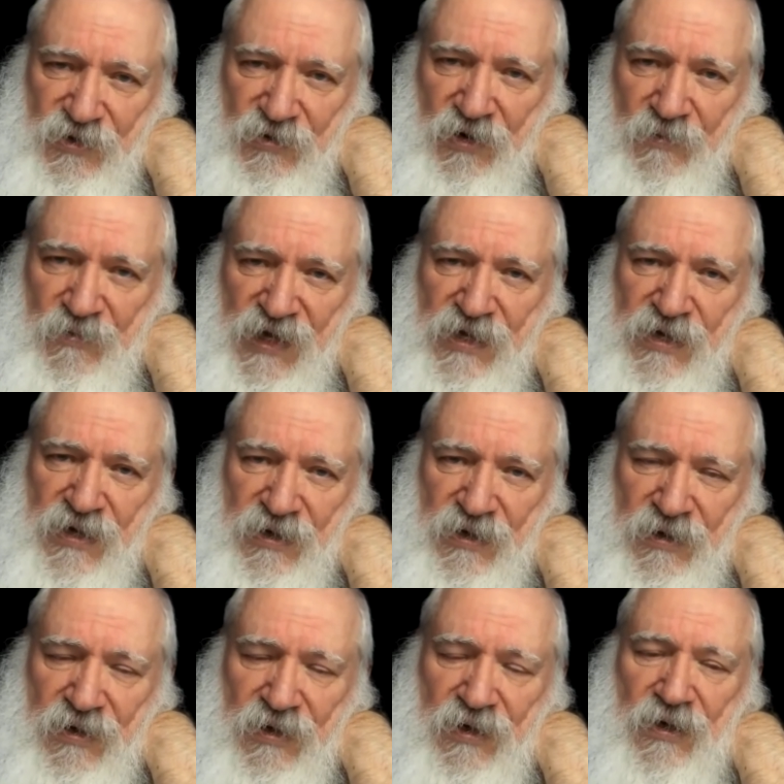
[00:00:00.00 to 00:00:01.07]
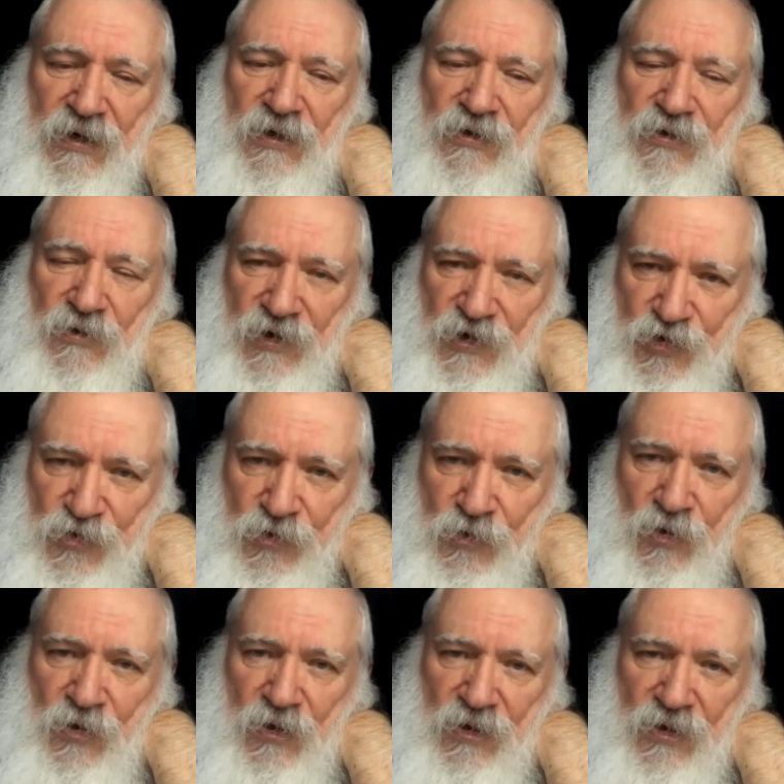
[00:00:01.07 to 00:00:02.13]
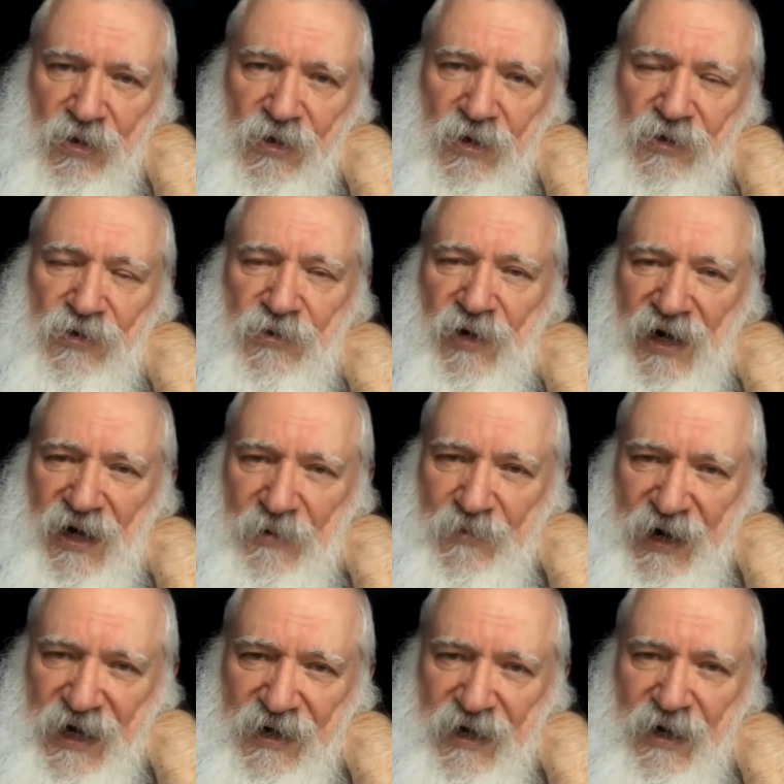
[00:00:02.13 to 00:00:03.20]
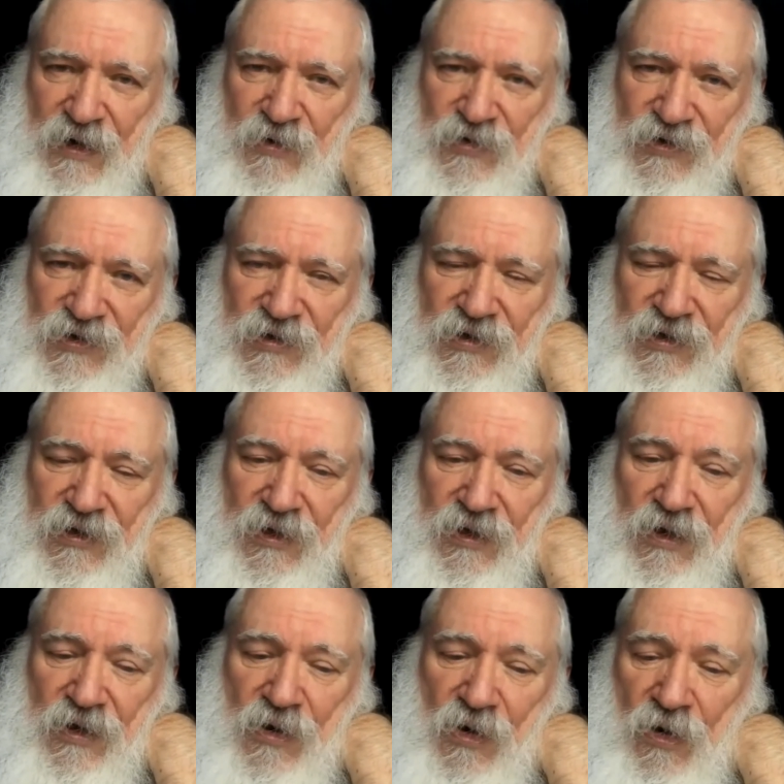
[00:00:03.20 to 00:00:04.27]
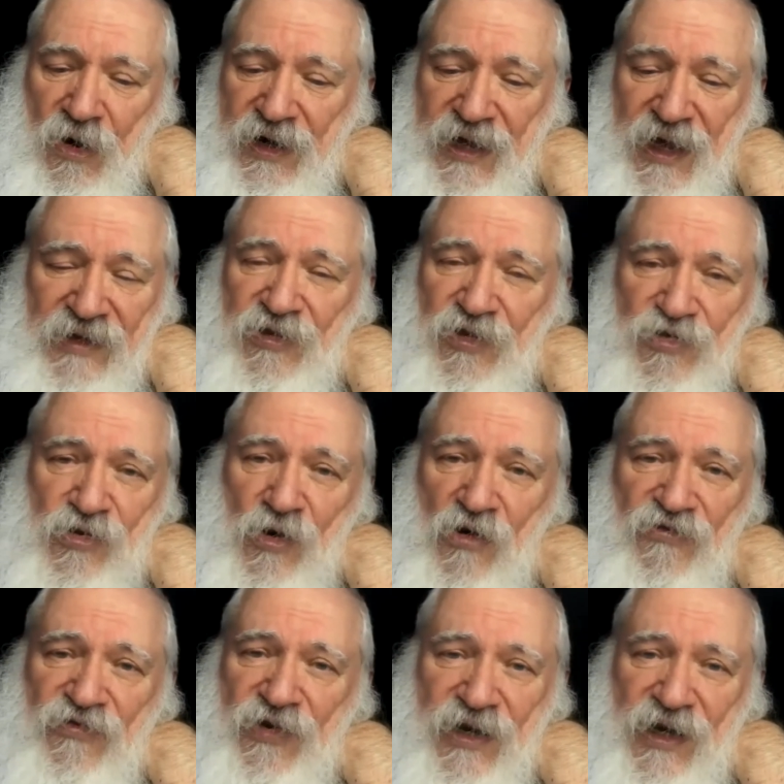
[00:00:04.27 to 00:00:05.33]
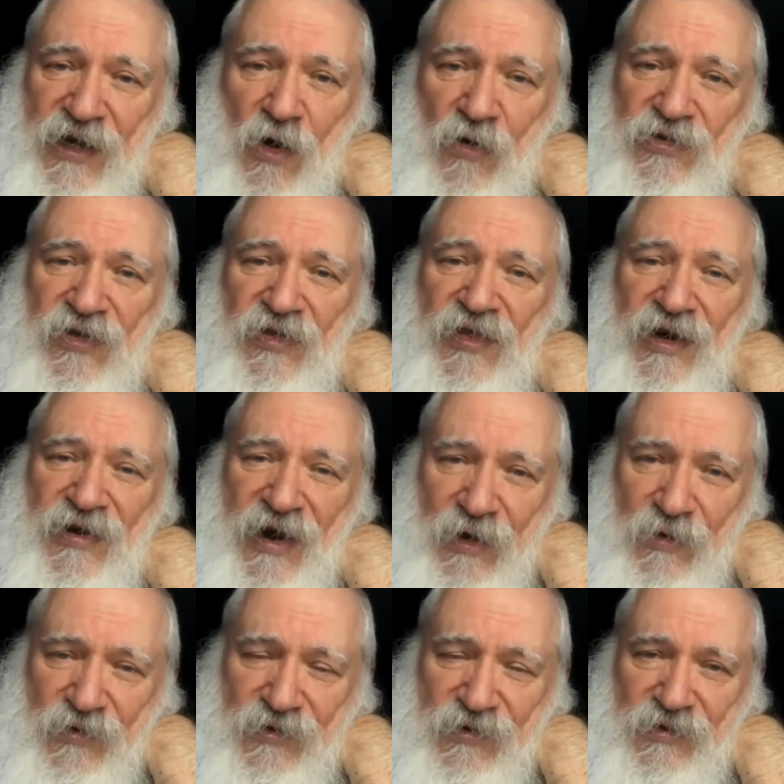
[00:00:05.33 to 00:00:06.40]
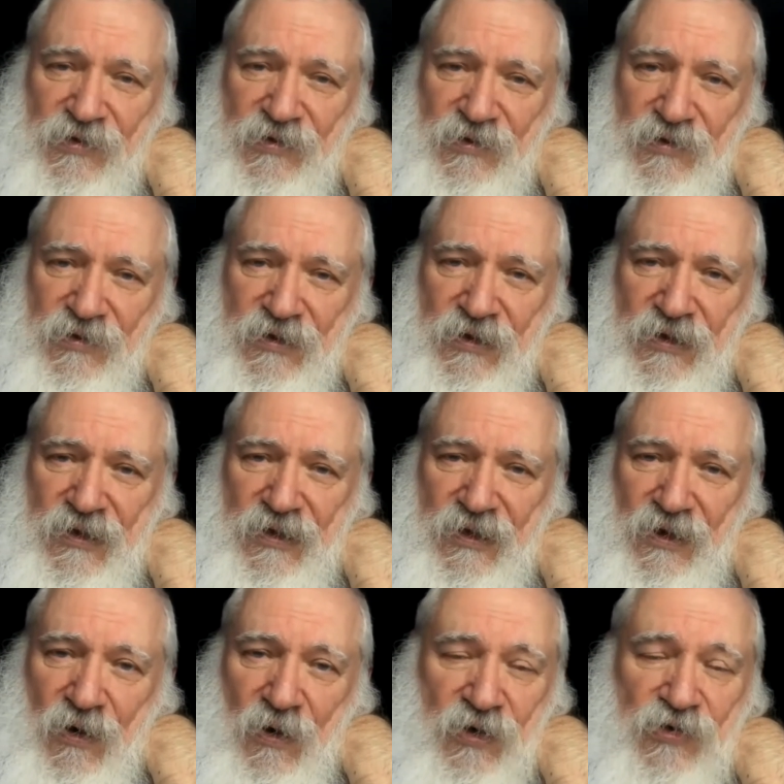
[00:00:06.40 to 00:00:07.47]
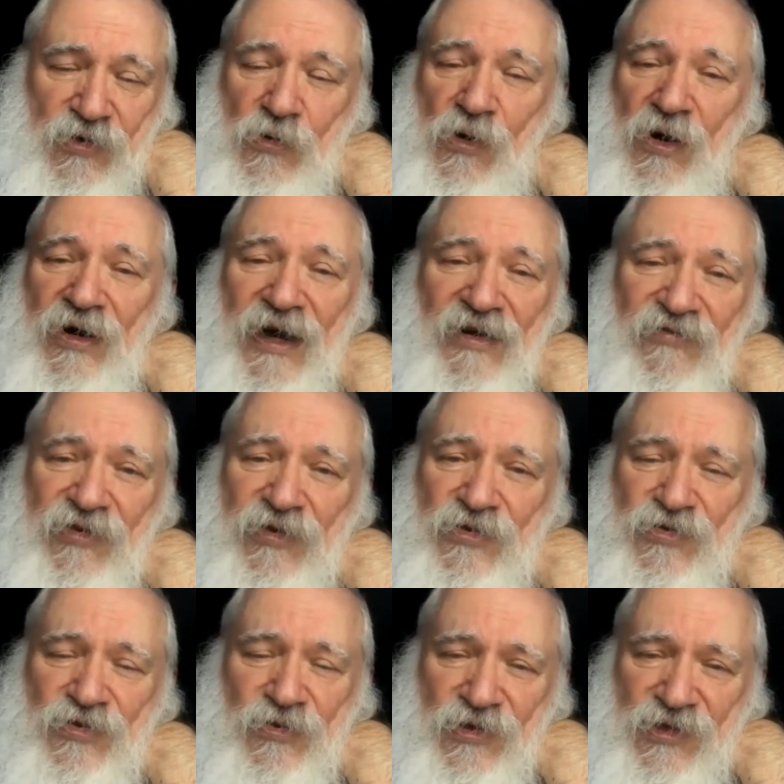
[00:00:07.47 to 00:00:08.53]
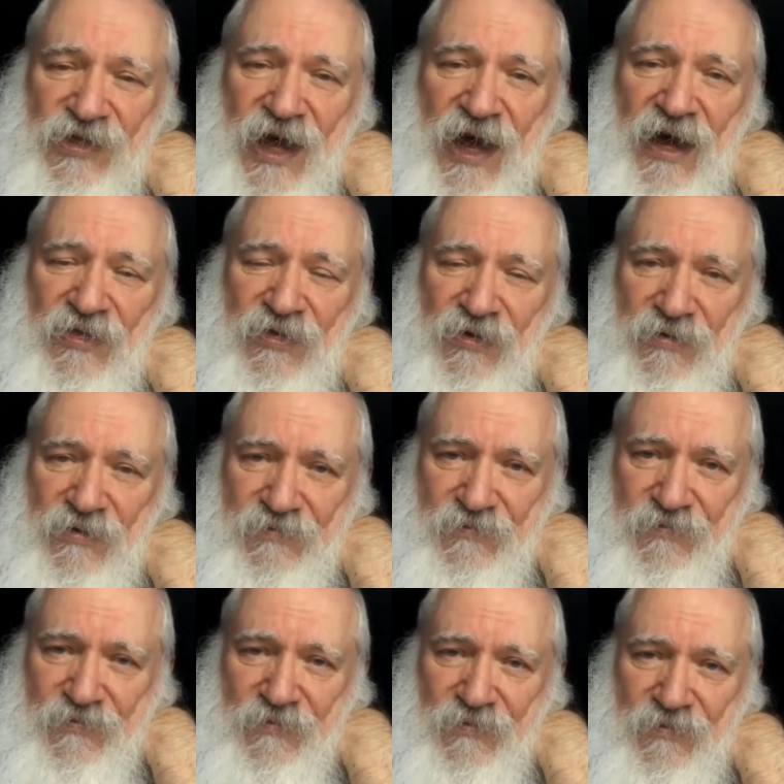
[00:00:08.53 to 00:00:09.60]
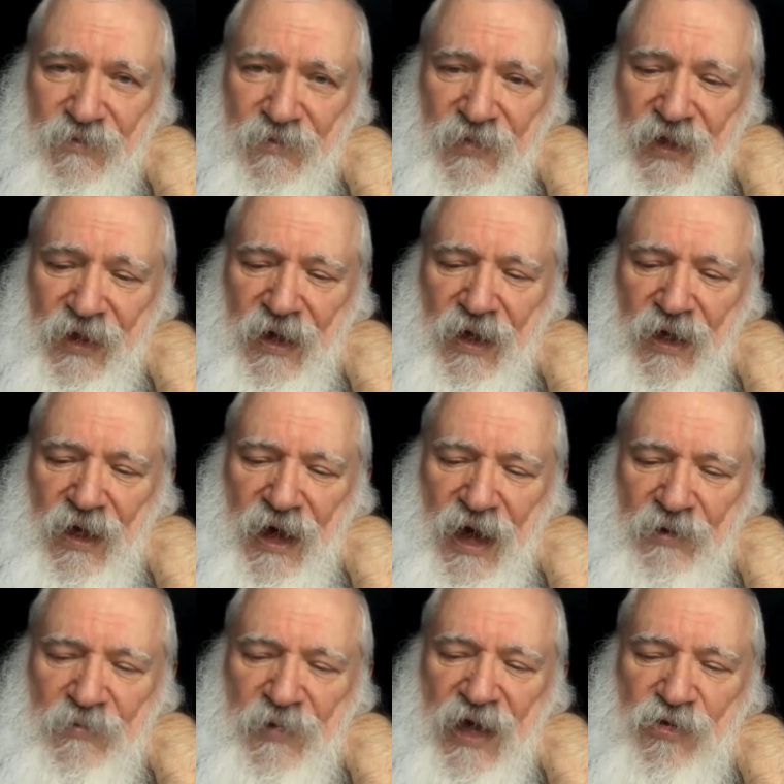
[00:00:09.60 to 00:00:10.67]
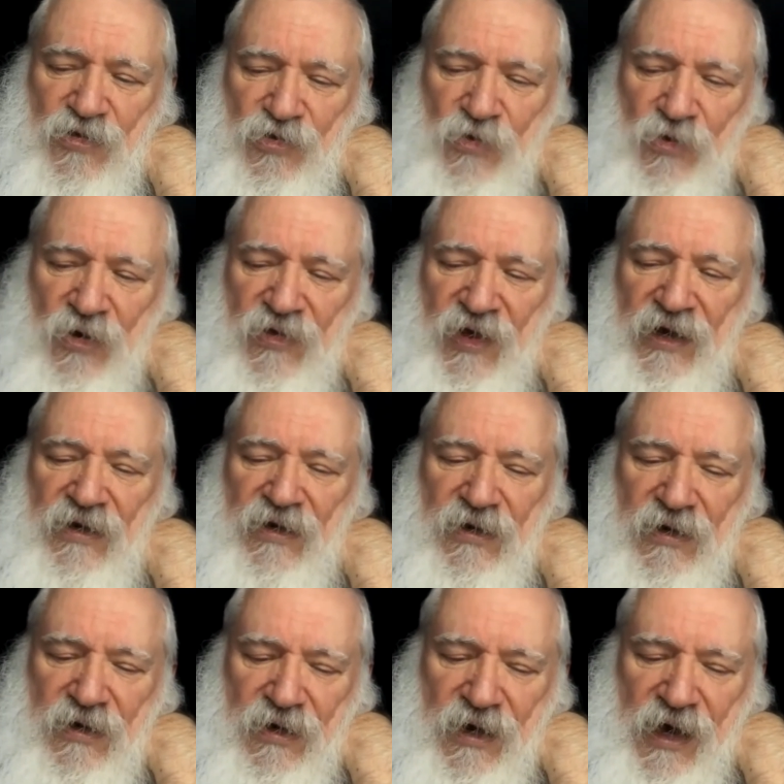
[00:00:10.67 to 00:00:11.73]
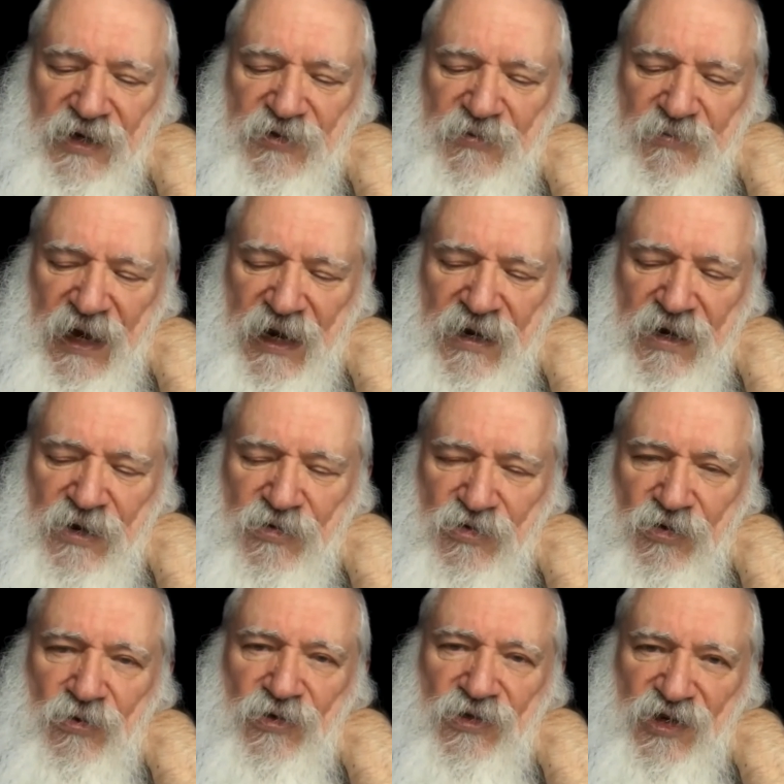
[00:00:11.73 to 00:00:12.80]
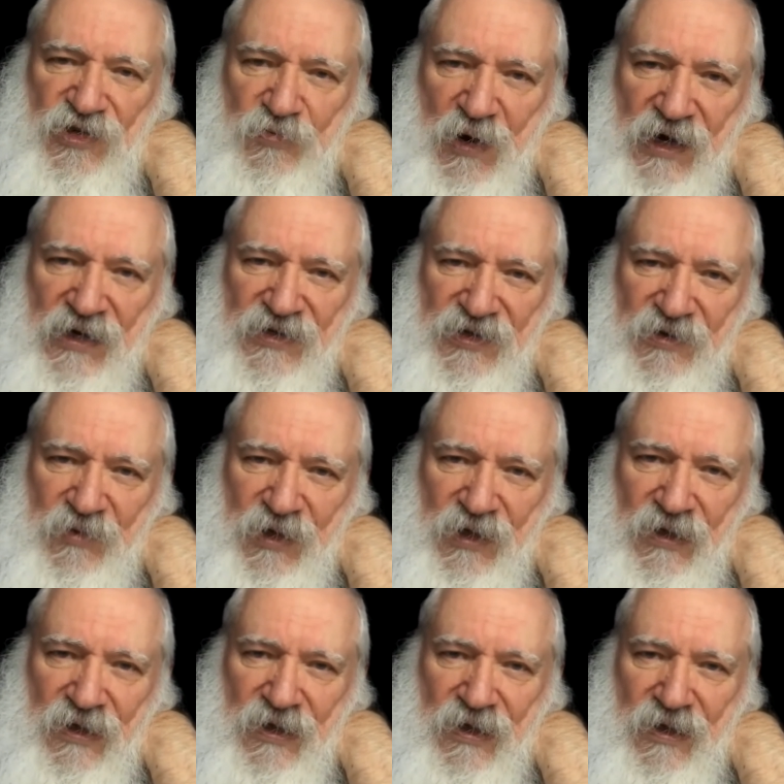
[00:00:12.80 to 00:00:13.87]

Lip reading: minyan, to a shul, to a Chabad house, or get the shofar to go to their house, or to wherever Jews gather, and make sure that as many Jews as possible